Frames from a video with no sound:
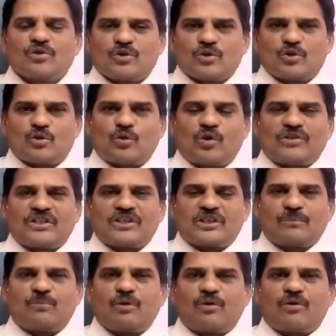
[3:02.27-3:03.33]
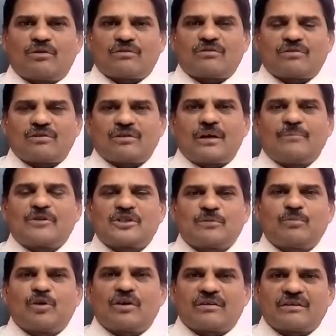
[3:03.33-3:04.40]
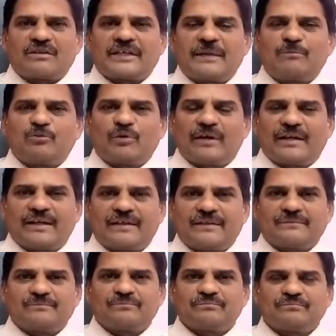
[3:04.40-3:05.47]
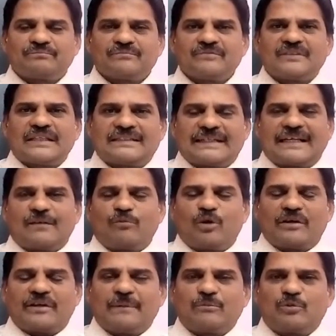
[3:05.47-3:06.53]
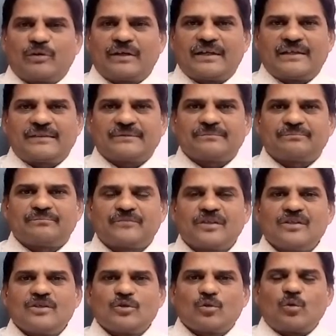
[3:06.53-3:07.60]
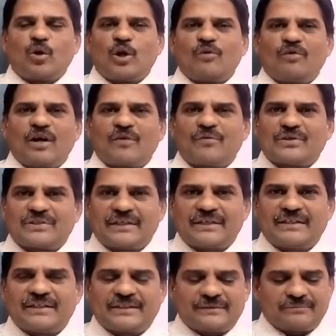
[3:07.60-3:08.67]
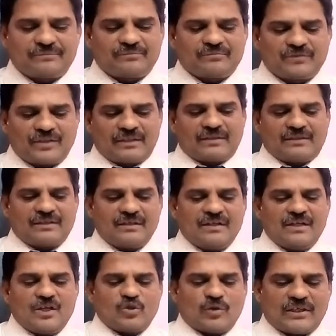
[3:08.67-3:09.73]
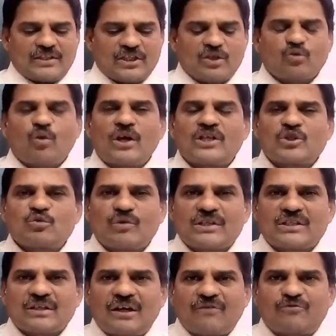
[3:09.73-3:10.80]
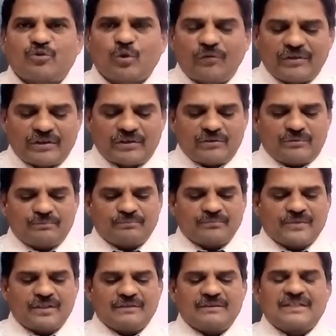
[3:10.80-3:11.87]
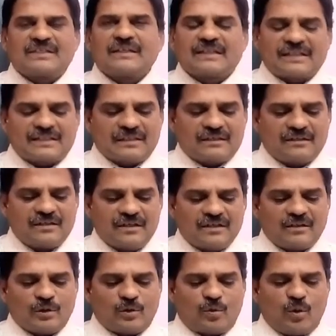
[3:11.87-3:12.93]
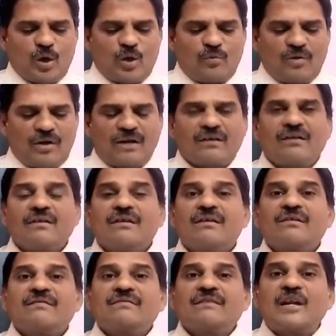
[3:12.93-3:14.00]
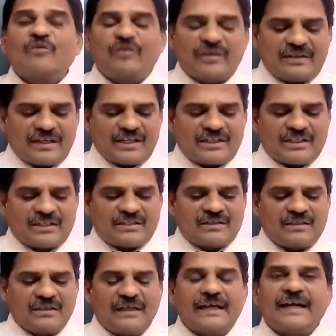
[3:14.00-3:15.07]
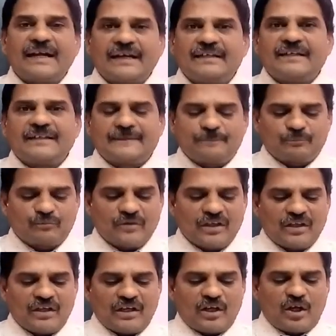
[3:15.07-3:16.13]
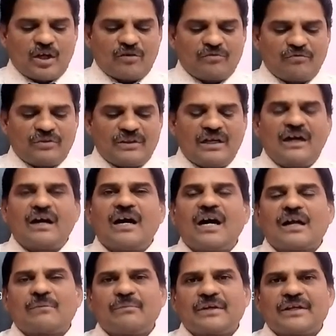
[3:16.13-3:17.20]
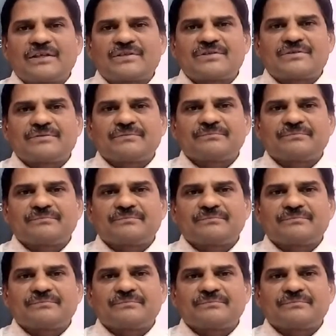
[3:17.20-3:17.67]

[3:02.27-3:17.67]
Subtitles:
Socialist bloc, communist bloc came to an end. The second bloc came to an end. Cold War was ended, like this. So as a consequence of Soviet disintegration, the Cold War confrontations ended along with the arm race.